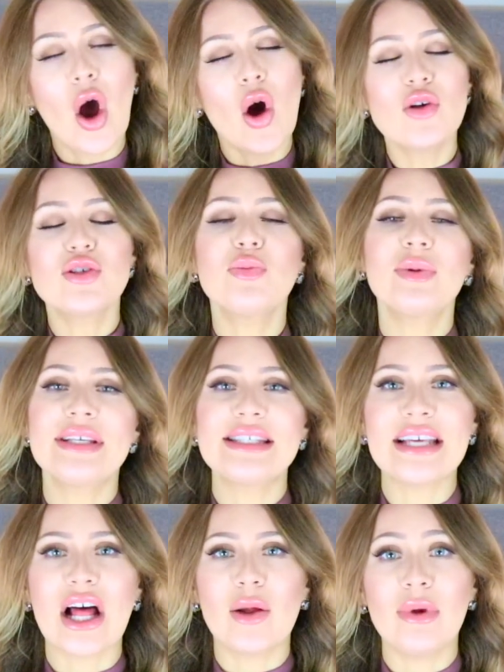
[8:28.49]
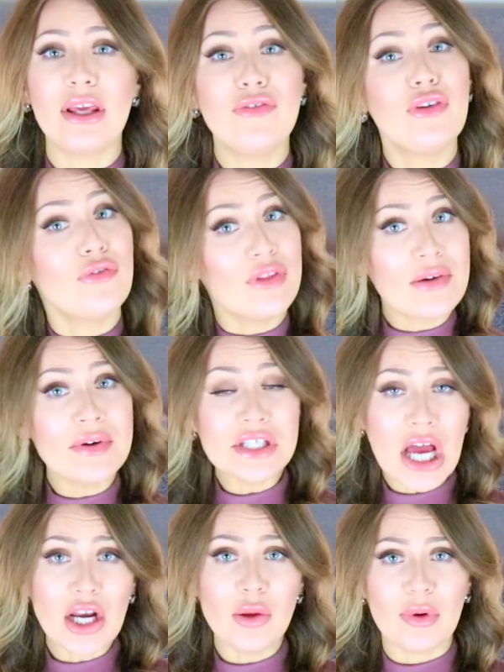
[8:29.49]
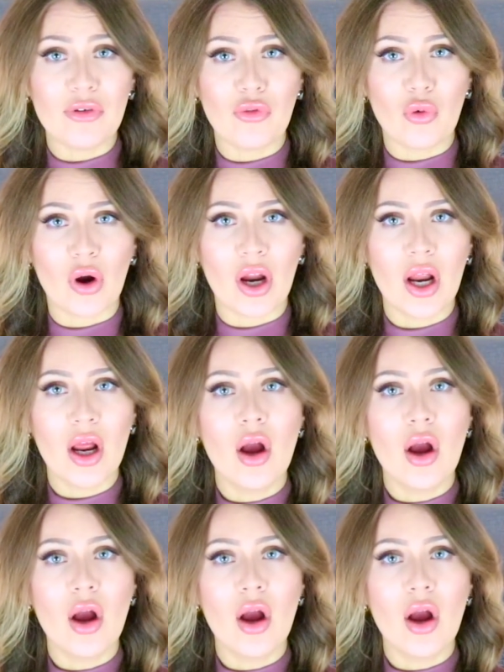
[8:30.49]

Also, please tell me if you've never done it before.